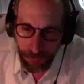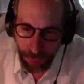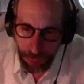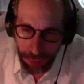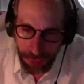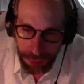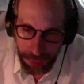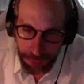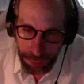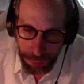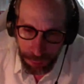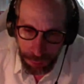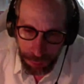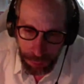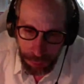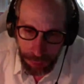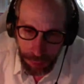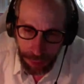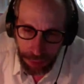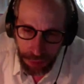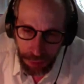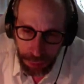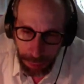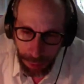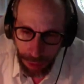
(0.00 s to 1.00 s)
first
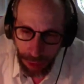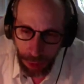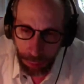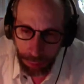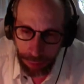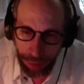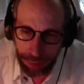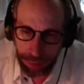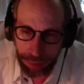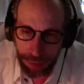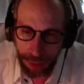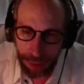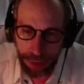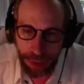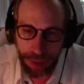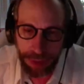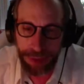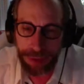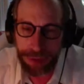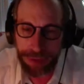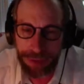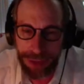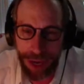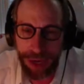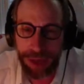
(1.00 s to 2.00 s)
experiment that can
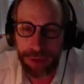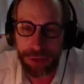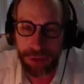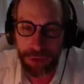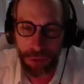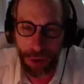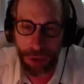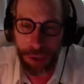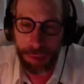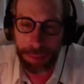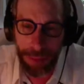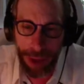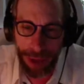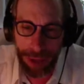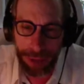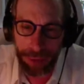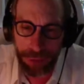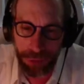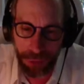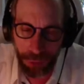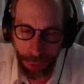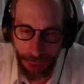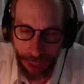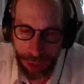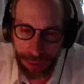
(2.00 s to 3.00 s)
detect dark matter
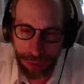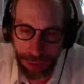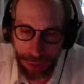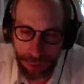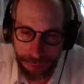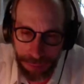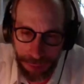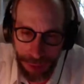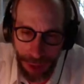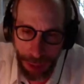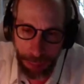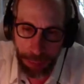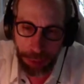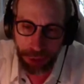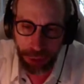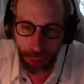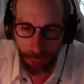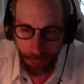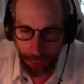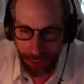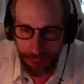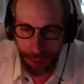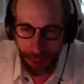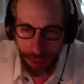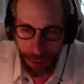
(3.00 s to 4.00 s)
directly in the
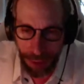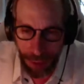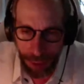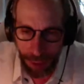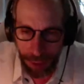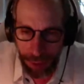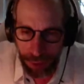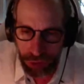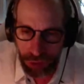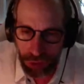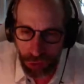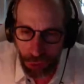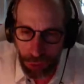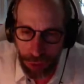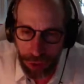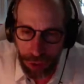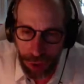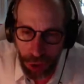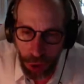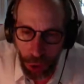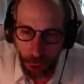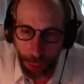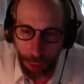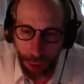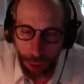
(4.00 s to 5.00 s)
laboratory. It's surely
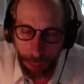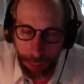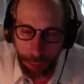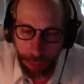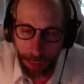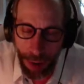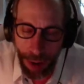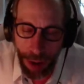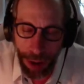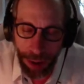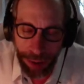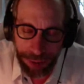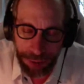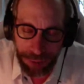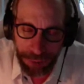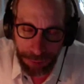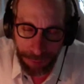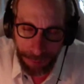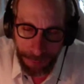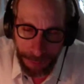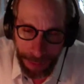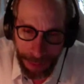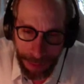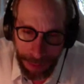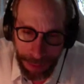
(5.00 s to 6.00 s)
a Nobel Prize.
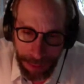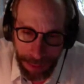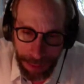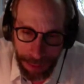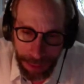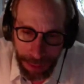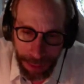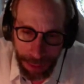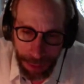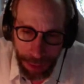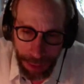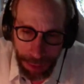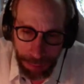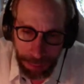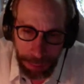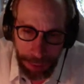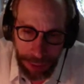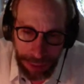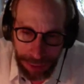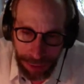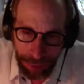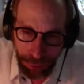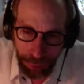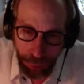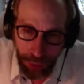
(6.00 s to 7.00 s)

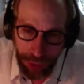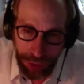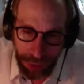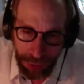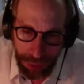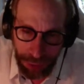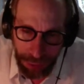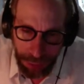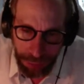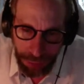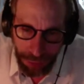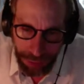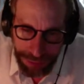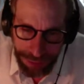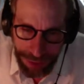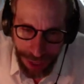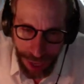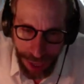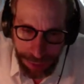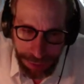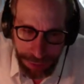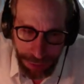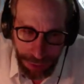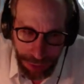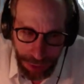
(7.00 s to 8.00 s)
But if we
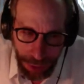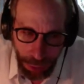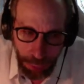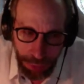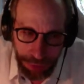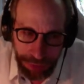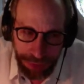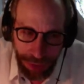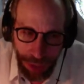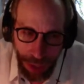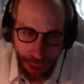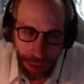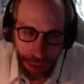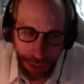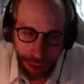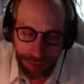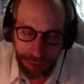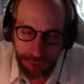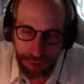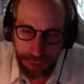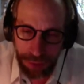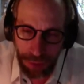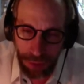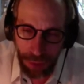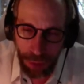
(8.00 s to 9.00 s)
detect it, it will tell
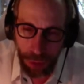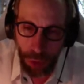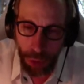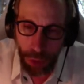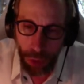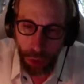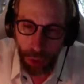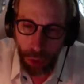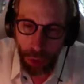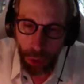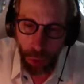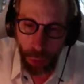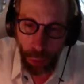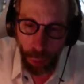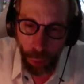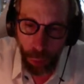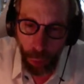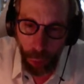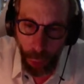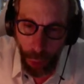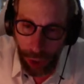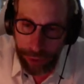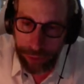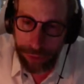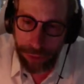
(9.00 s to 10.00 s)
us
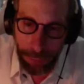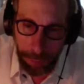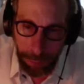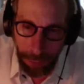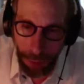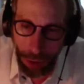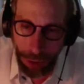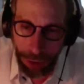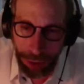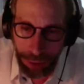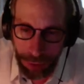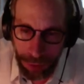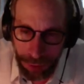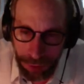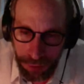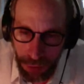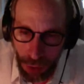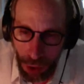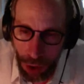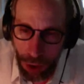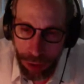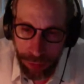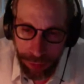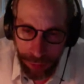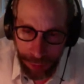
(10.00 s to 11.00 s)
what the particles
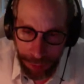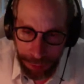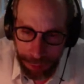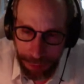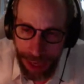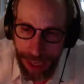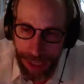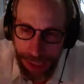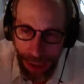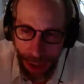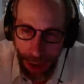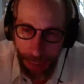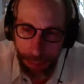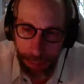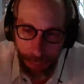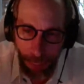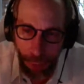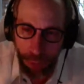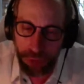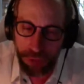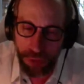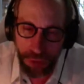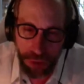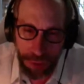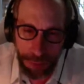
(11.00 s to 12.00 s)
are that make up
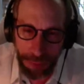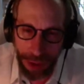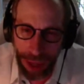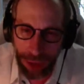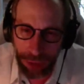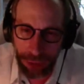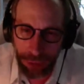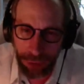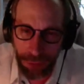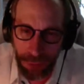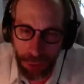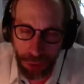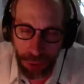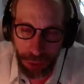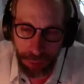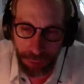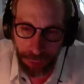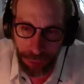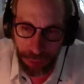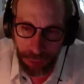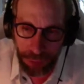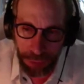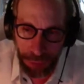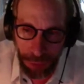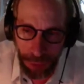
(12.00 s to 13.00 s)
most of the matter in the
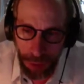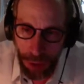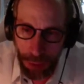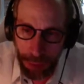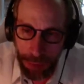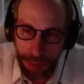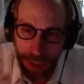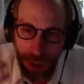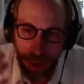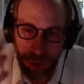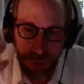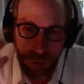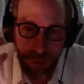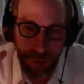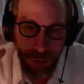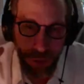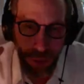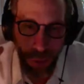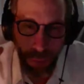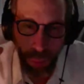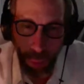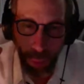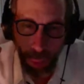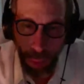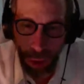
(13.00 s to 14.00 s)
universe. Because
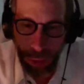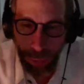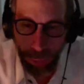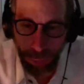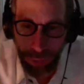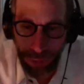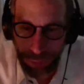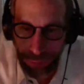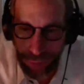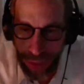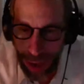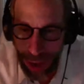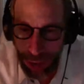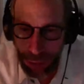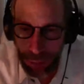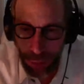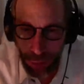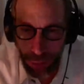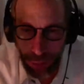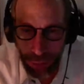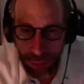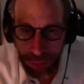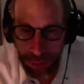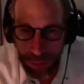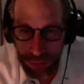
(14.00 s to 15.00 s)
what we've now
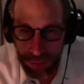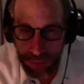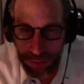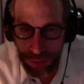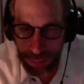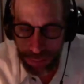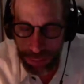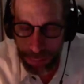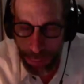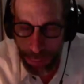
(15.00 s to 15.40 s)
learned is that